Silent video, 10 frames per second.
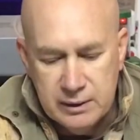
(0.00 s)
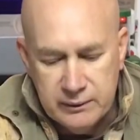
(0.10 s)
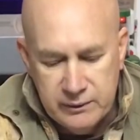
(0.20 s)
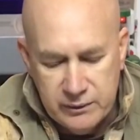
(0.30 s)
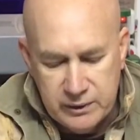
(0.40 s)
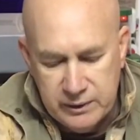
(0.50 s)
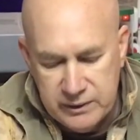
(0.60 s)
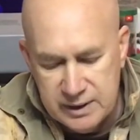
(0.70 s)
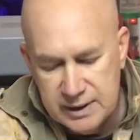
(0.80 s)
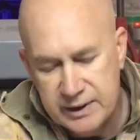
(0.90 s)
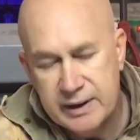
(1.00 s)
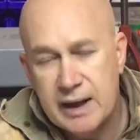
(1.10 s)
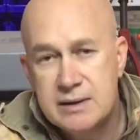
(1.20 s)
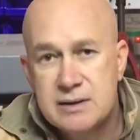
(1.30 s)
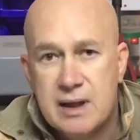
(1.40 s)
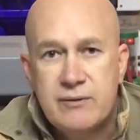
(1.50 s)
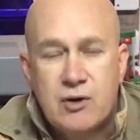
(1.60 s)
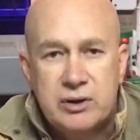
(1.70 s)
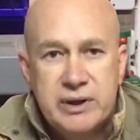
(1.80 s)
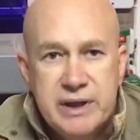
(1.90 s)
the 284. The cases, they've
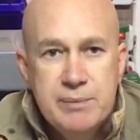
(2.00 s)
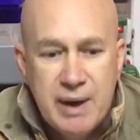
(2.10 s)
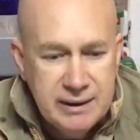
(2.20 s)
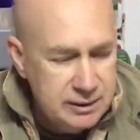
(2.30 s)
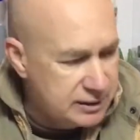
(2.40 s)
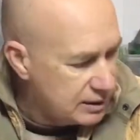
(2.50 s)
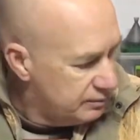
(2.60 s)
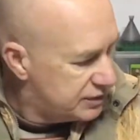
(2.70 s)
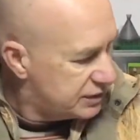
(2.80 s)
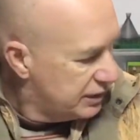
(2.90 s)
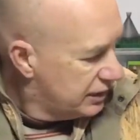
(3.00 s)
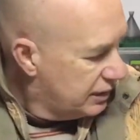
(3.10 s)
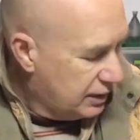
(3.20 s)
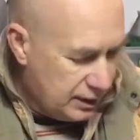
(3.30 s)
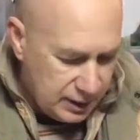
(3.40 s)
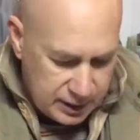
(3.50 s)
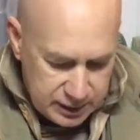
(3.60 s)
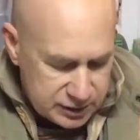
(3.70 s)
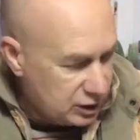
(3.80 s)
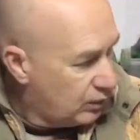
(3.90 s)
got rebated rims.
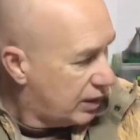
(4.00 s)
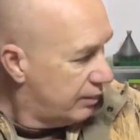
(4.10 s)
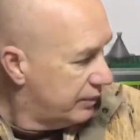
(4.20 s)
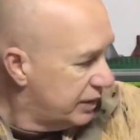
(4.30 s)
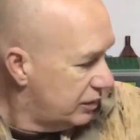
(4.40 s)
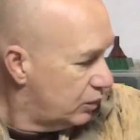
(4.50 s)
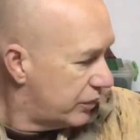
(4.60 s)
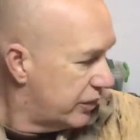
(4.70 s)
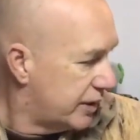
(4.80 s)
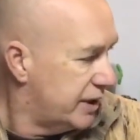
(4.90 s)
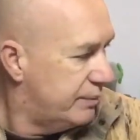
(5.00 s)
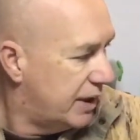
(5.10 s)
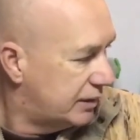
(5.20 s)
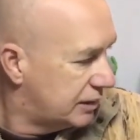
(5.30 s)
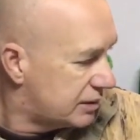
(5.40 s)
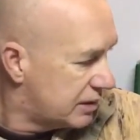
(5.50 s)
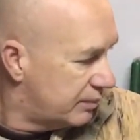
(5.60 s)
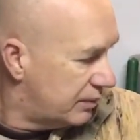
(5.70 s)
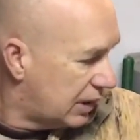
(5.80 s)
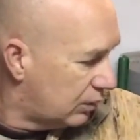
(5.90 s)
So what I mean with the rebated
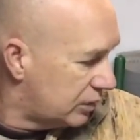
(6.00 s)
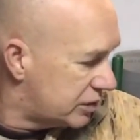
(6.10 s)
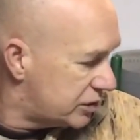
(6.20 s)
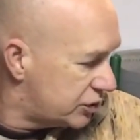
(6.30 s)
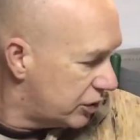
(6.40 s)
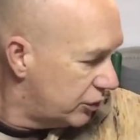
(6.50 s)
rim, I will just show